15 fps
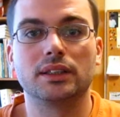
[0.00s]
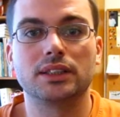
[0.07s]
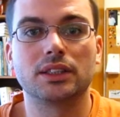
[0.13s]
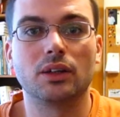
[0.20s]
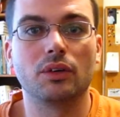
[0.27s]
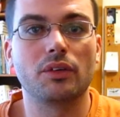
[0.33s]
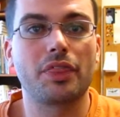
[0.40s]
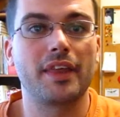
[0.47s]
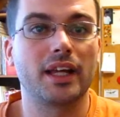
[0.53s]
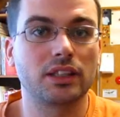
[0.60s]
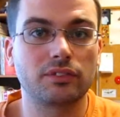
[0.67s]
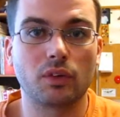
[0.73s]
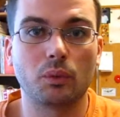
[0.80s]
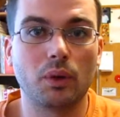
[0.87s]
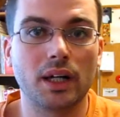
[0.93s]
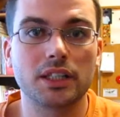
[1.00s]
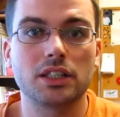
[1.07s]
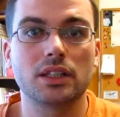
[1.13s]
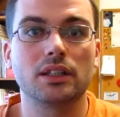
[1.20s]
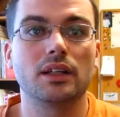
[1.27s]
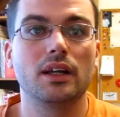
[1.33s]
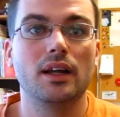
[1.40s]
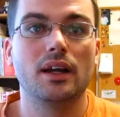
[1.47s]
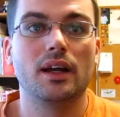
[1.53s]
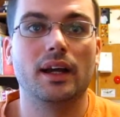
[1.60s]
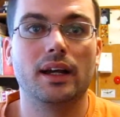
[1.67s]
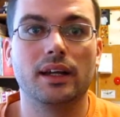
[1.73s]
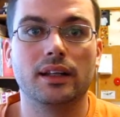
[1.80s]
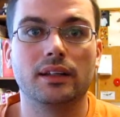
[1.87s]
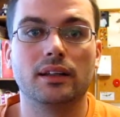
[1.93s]
So thanks for watching,
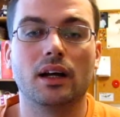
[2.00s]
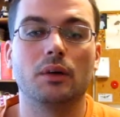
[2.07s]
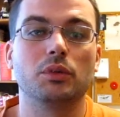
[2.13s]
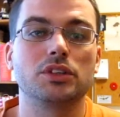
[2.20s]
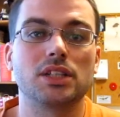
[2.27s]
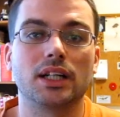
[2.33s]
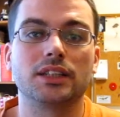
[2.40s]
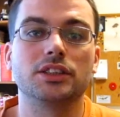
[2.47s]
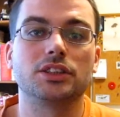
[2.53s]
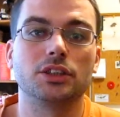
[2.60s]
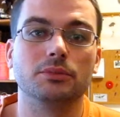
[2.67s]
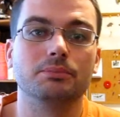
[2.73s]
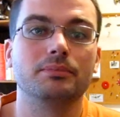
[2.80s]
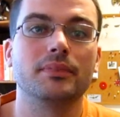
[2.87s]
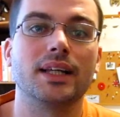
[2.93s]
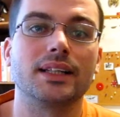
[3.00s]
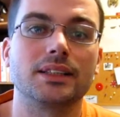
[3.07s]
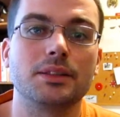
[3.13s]
and we'll talk to you soon. Thanks,